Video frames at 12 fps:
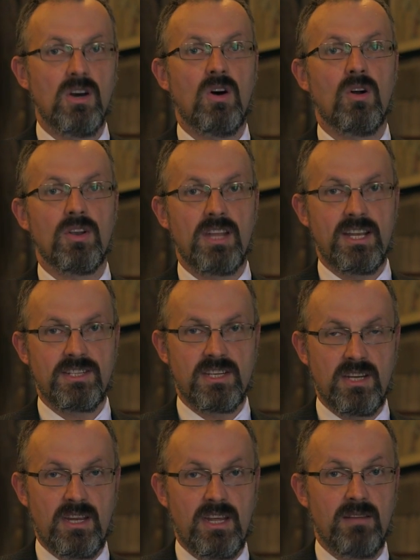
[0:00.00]
or
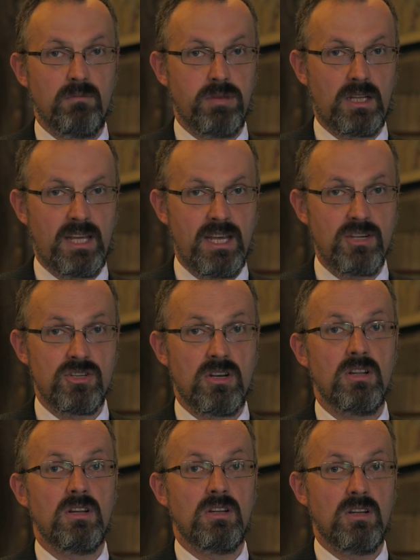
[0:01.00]
necessary implication
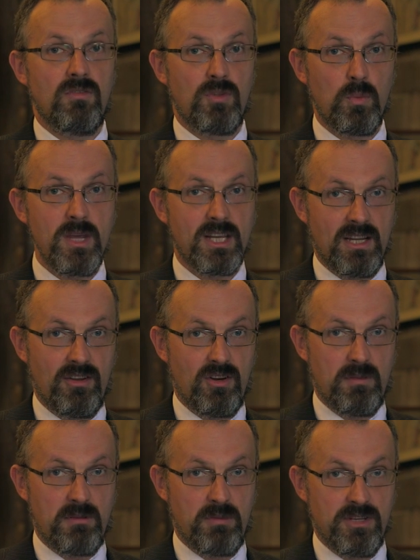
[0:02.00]
of the weak
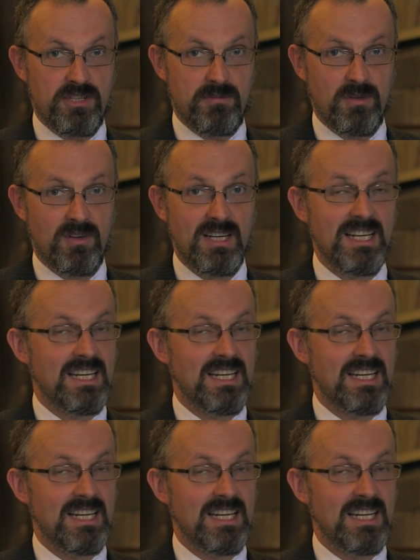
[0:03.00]
anthropic principle.